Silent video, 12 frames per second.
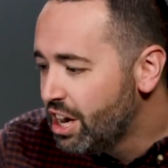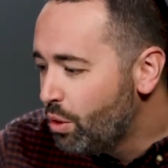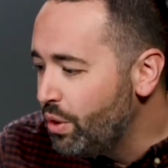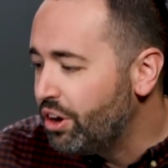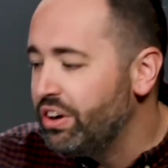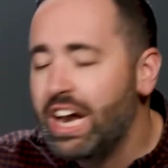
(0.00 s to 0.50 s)

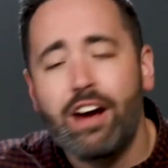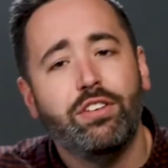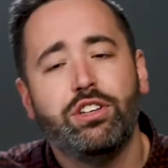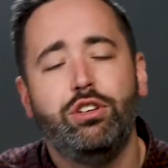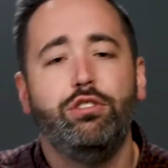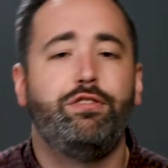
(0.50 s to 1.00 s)
We are
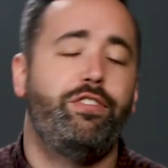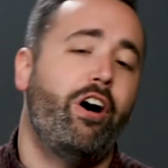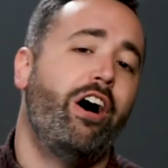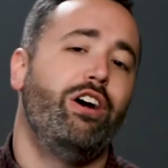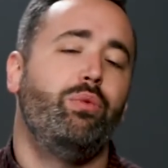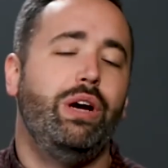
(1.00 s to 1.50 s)
never too
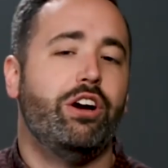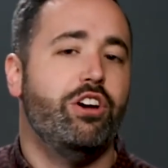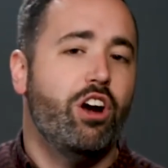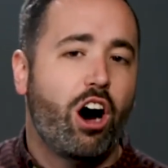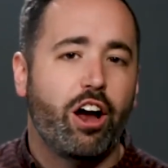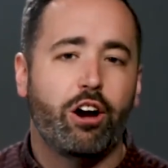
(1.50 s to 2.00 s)
far and we are
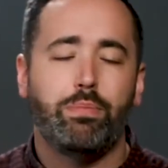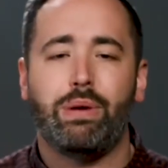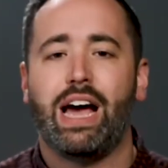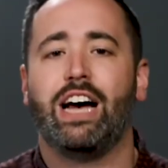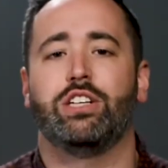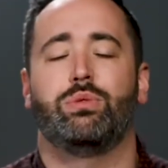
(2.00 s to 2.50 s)
not our
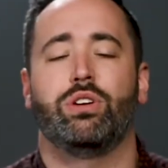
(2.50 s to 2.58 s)
past.